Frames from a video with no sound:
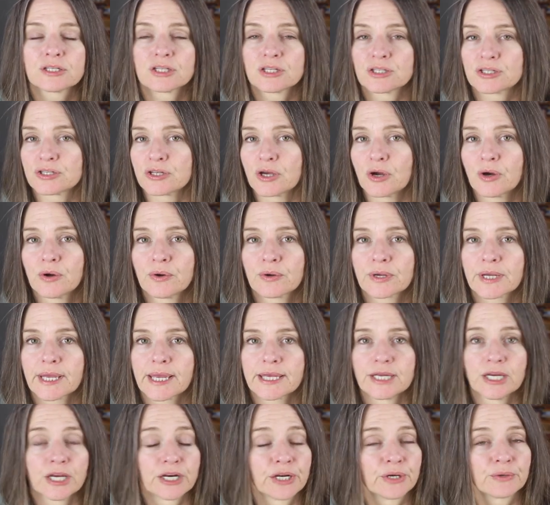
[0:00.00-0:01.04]
to soak,
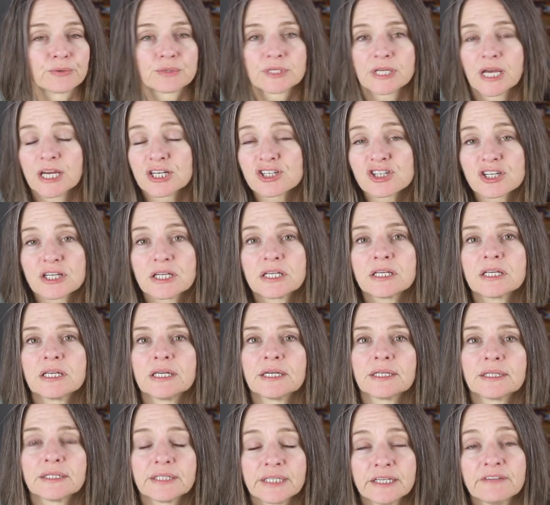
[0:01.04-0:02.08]
you know, touch it,
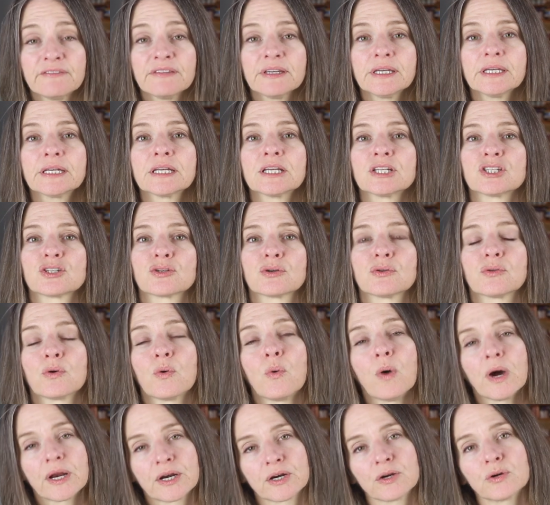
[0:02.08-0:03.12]
you leave it until the
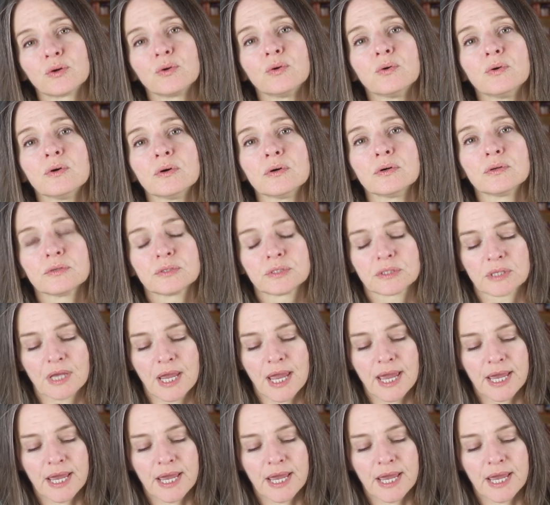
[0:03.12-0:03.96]
water cools.